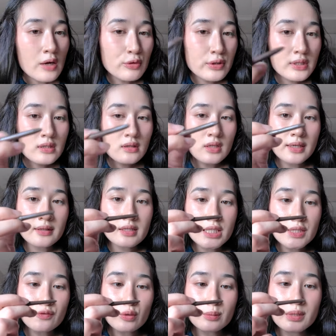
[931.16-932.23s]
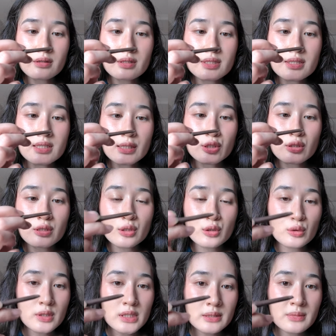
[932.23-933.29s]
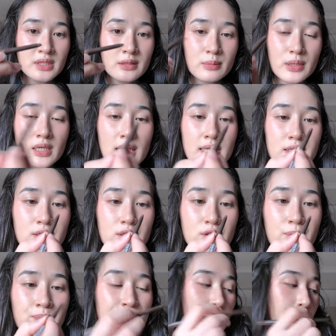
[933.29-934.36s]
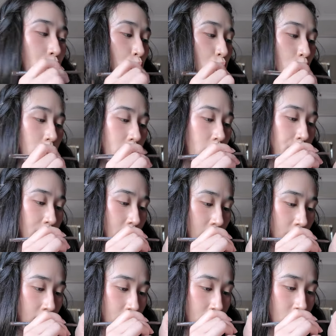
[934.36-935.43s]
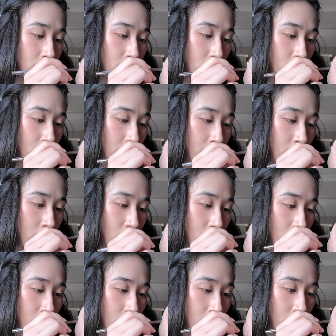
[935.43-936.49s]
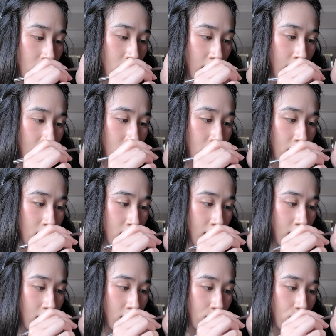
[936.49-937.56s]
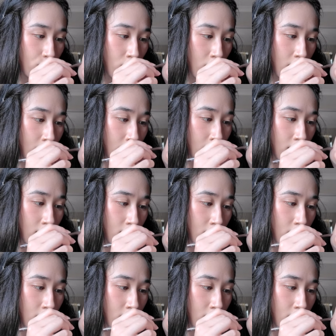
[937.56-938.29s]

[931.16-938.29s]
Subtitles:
I really like this formula because it's actually creamy, but it has to, you have to warm it up in your hands sometimes because like it does get dry.